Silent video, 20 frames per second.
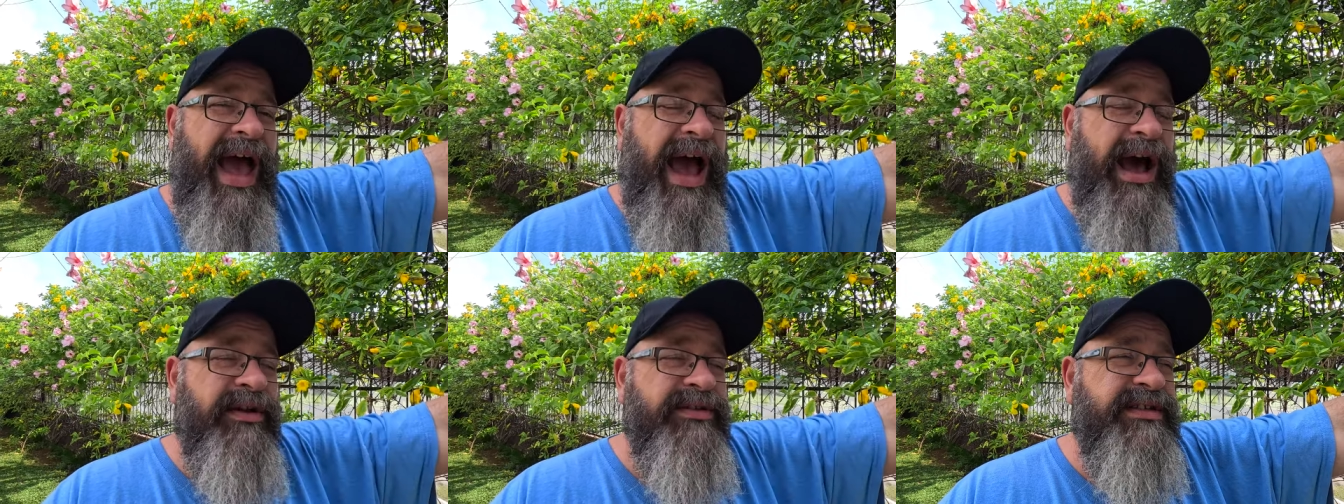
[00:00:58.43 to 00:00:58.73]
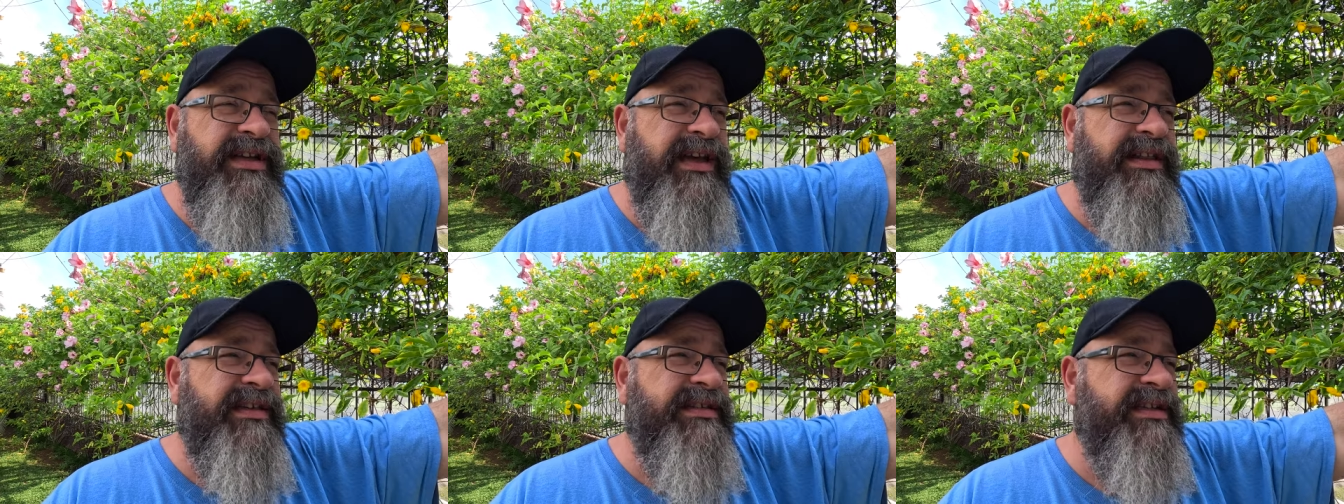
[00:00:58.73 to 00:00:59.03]

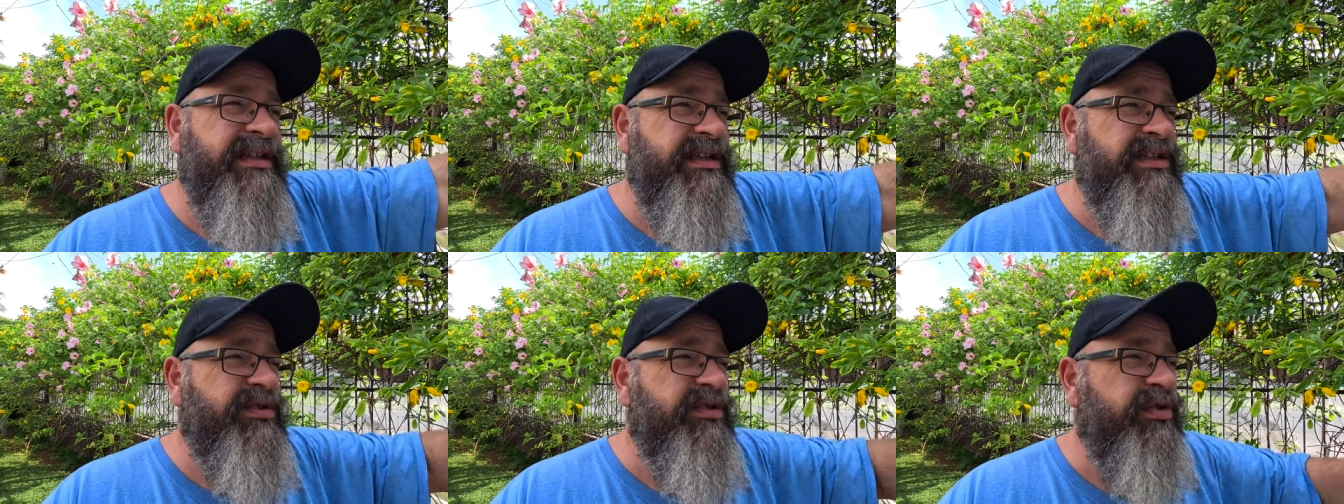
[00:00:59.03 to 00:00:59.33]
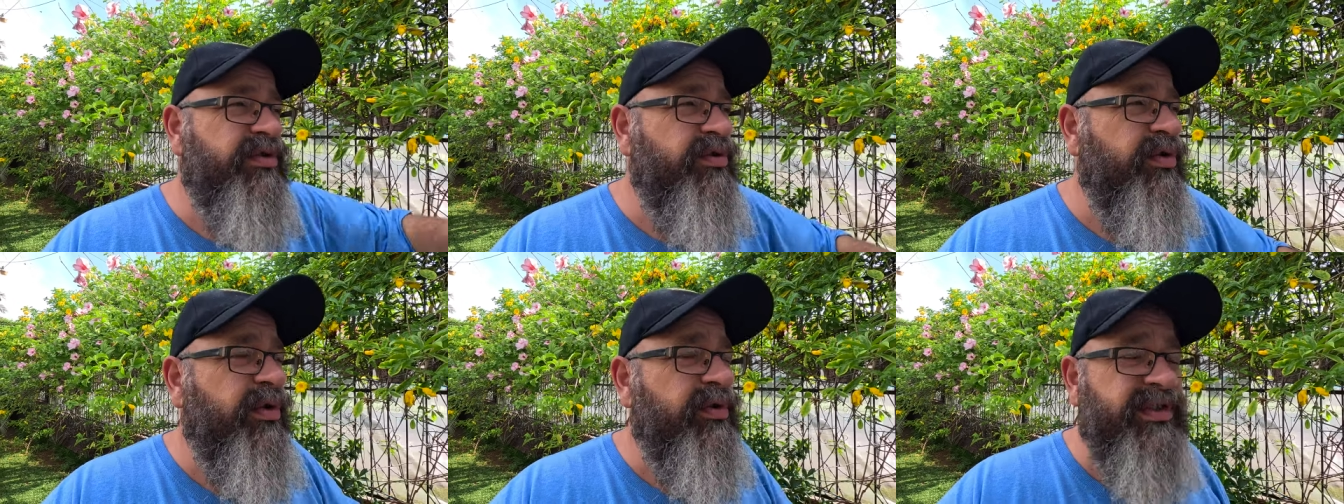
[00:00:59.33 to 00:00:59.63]
outside the city to
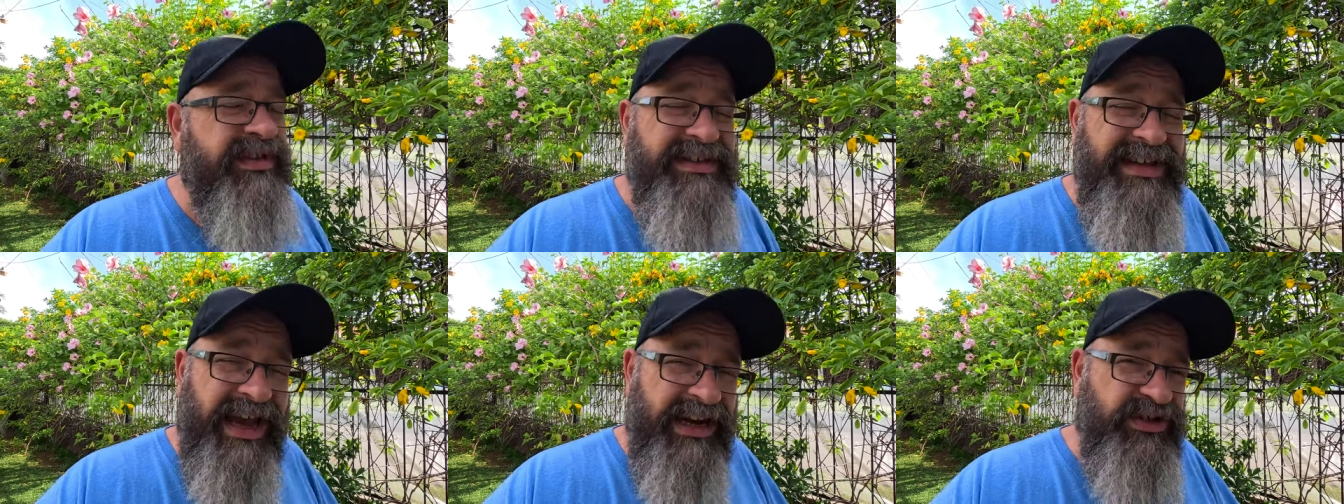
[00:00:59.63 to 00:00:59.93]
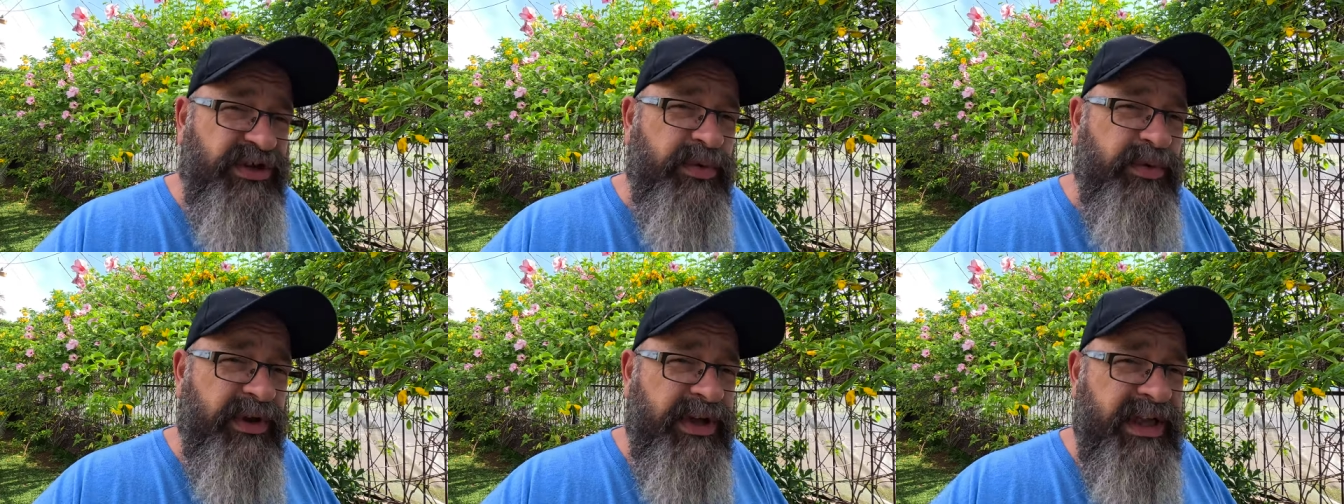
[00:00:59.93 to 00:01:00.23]
the north. It's
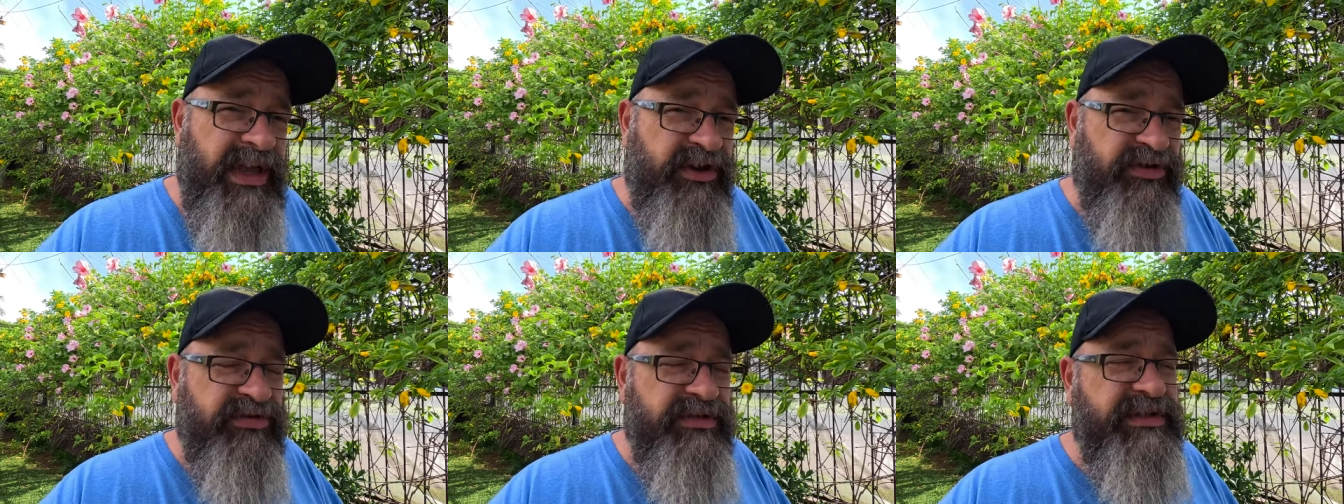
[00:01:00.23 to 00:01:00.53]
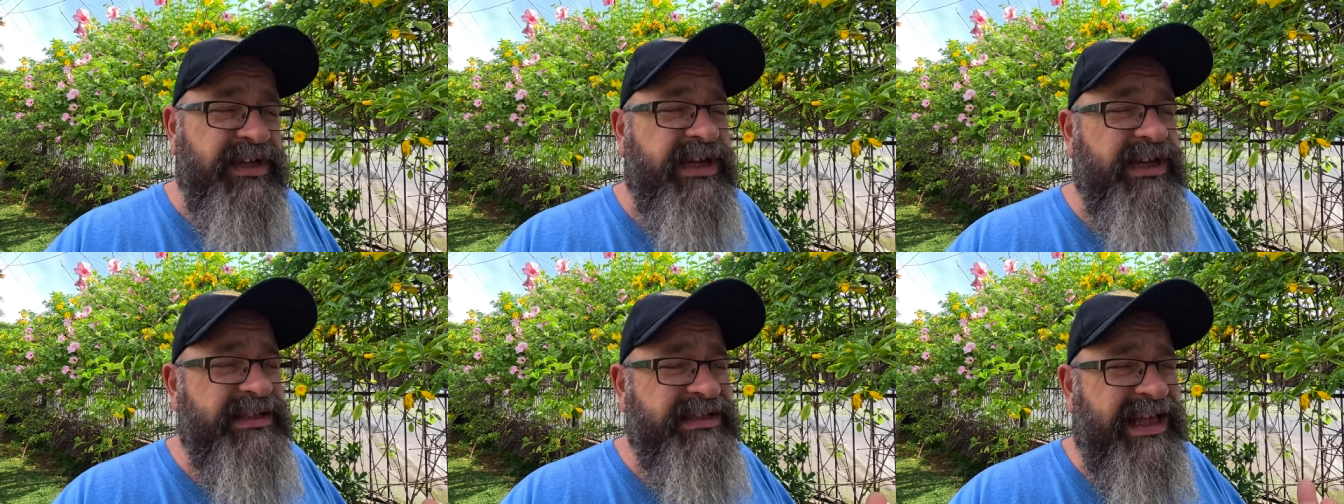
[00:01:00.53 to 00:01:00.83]
actually really
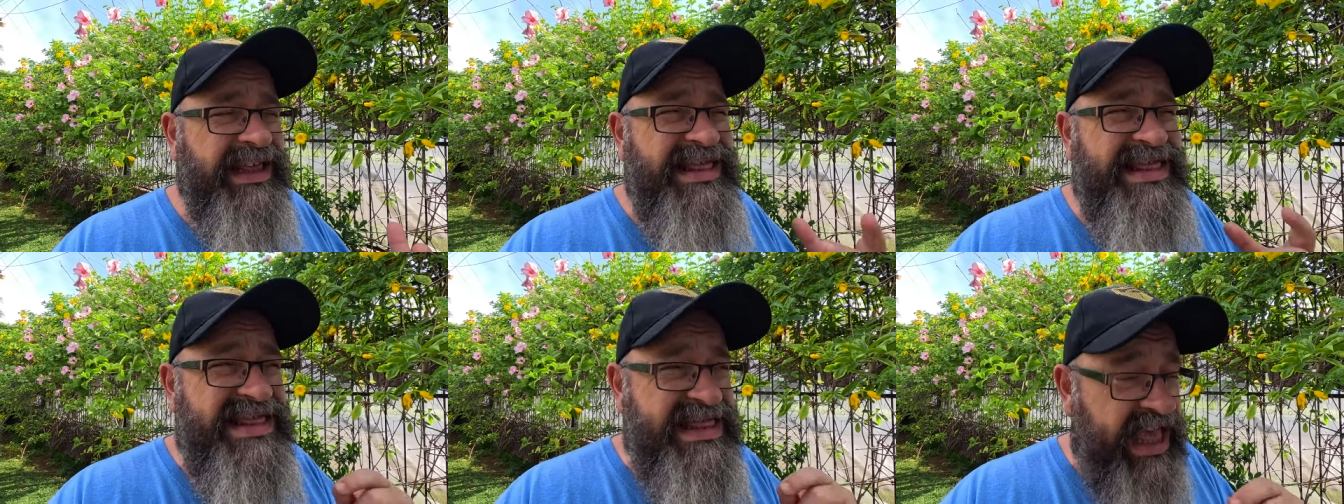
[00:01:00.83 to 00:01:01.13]
interesting because I